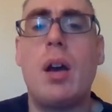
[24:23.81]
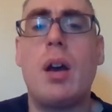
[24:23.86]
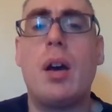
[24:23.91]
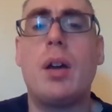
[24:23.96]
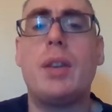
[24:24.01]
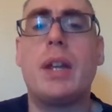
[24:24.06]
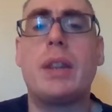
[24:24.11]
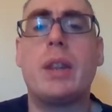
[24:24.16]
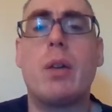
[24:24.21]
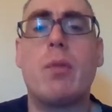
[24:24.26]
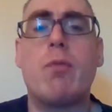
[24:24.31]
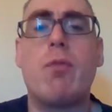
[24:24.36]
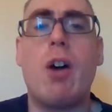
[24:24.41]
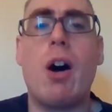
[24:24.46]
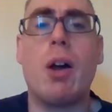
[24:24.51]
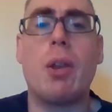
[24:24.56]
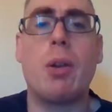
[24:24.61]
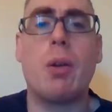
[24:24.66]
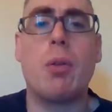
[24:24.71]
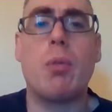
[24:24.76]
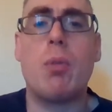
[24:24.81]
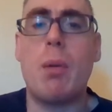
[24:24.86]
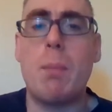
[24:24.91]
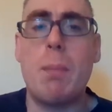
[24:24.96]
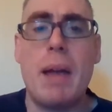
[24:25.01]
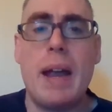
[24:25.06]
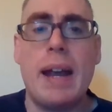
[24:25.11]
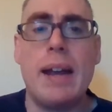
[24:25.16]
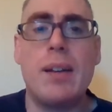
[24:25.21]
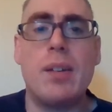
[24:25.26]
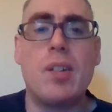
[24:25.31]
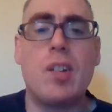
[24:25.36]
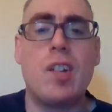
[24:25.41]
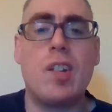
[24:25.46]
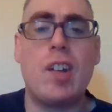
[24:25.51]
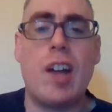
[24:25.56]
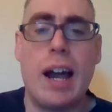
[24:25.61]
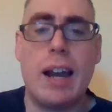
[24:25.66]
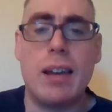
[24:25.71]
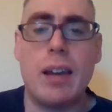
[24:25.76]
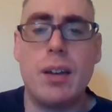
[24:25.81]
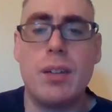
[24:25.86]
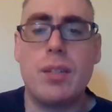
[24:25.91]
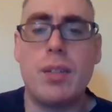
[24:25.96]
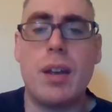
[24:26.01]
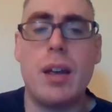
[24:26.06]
that the Father remained silent